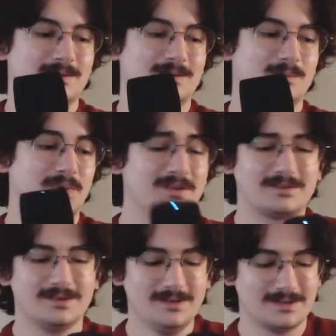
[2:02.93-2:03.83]
But it's
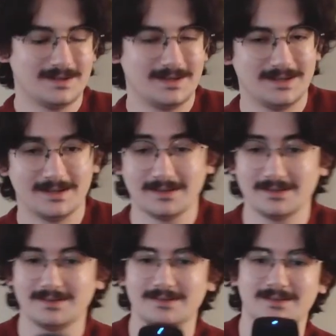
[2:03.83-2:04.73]
good.
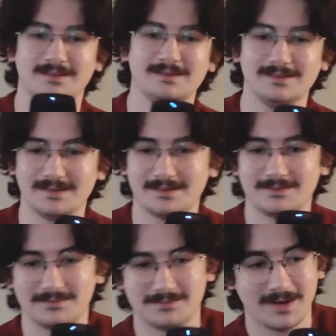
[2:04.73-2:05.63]
This is a
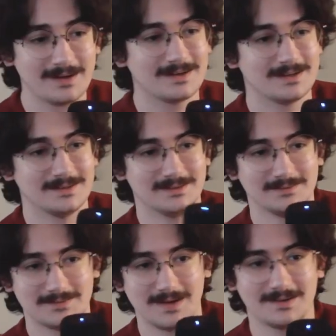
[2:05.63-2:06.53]
very,
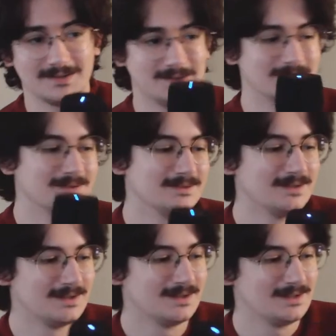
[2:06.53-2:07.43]
very good
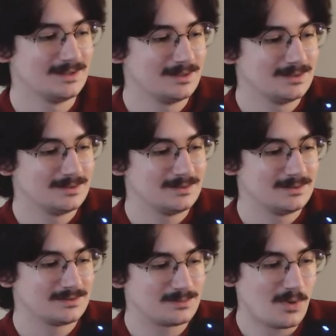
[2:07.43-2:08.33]

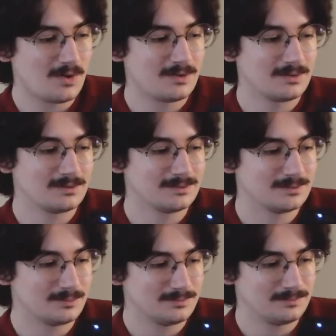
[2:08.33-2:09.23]
small
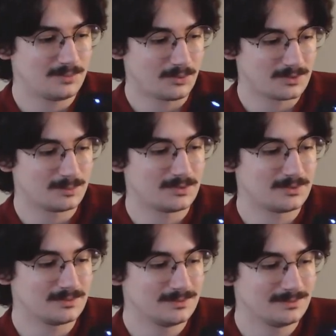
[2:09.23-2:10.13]

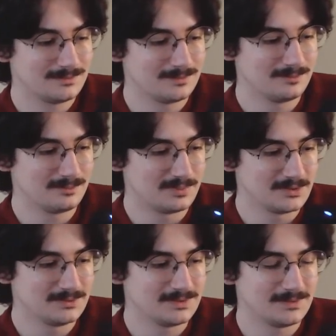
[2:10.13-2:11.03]
portable
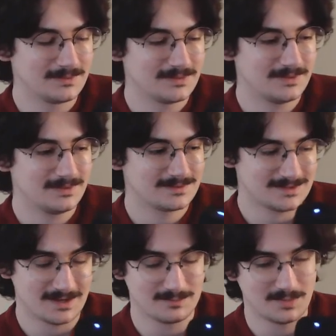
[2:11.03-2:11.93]
Bluetooth
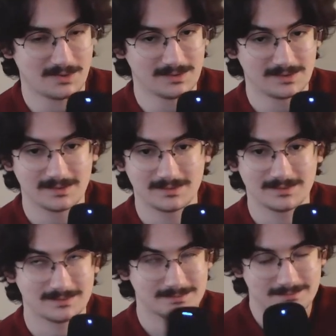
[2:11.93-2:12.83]
soundbar
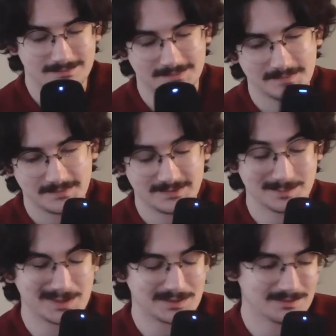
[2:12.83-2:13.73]

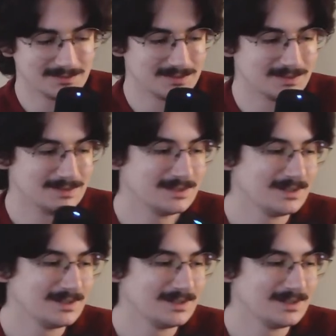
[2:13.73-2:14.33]
speaker, really,